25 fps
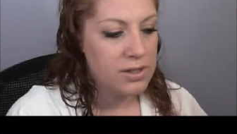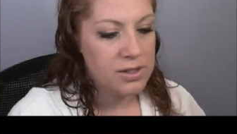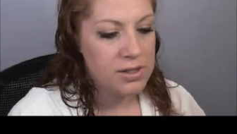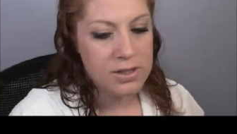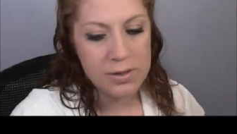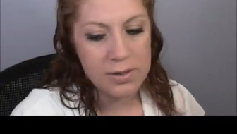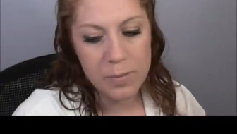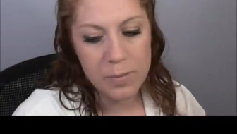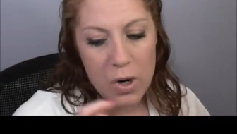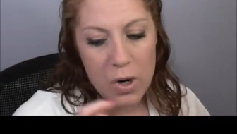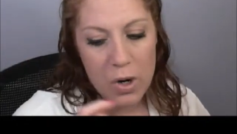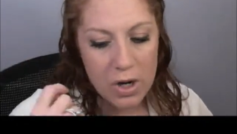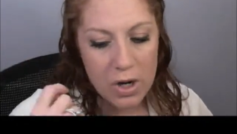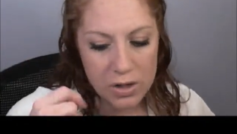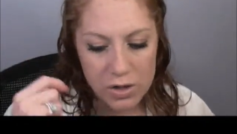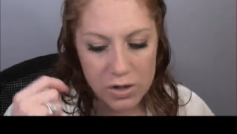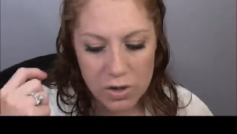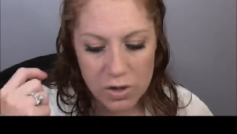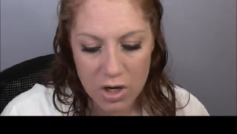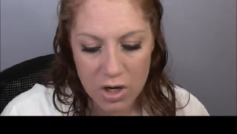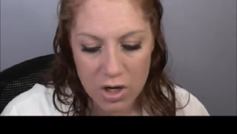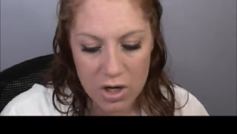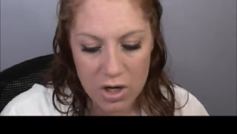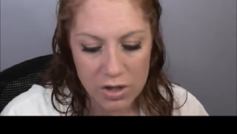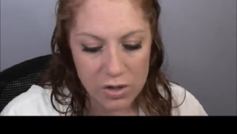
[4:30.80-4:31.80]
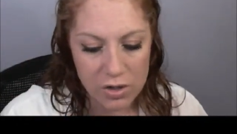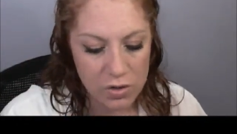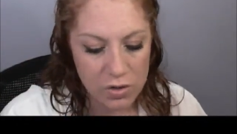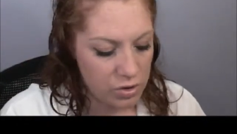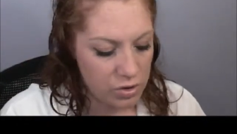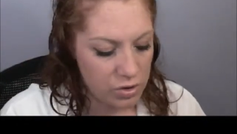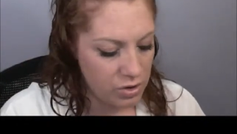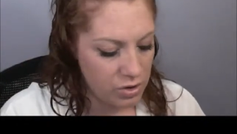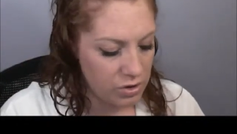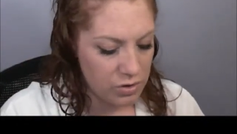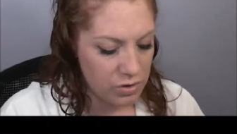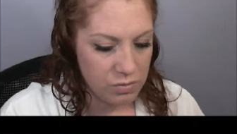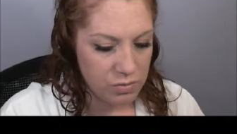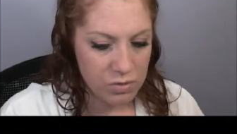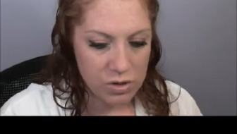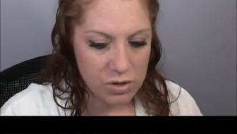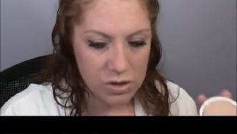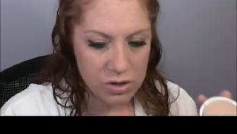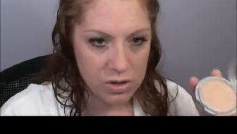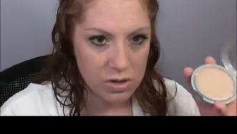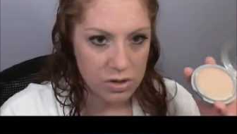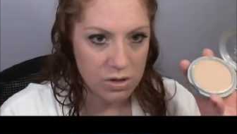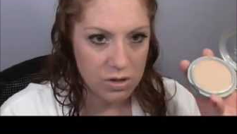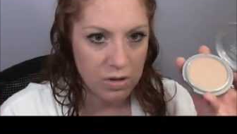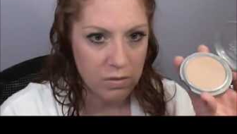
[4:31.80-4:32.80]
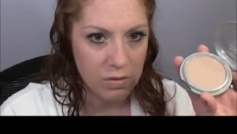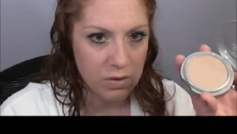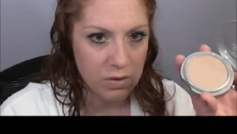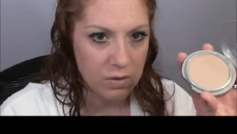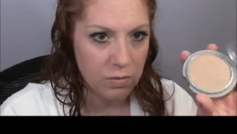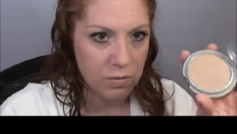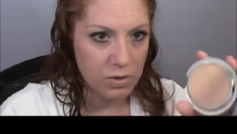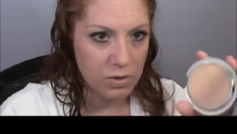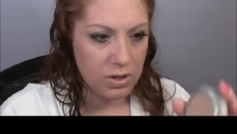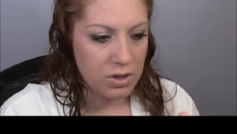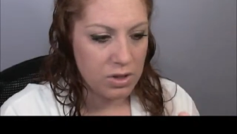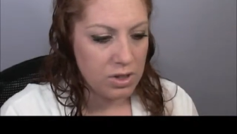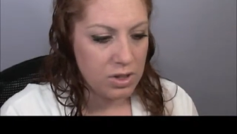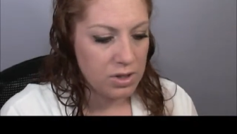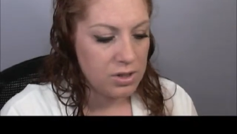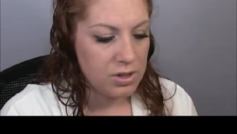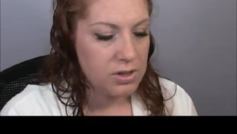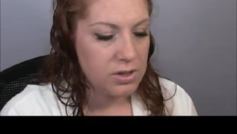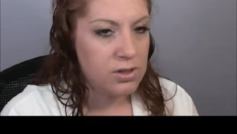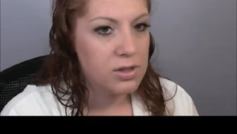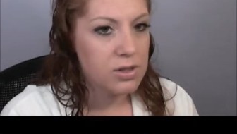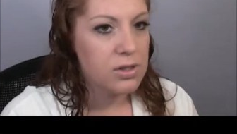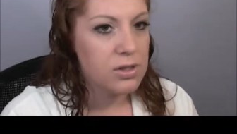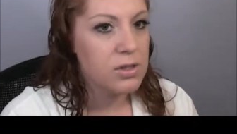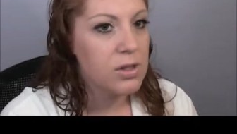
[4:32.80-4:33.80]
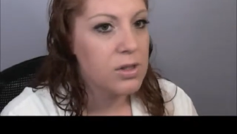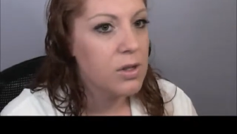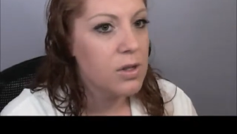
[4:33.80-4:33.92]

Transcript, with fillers: as a bronzer contour. So I'm just going to go in with this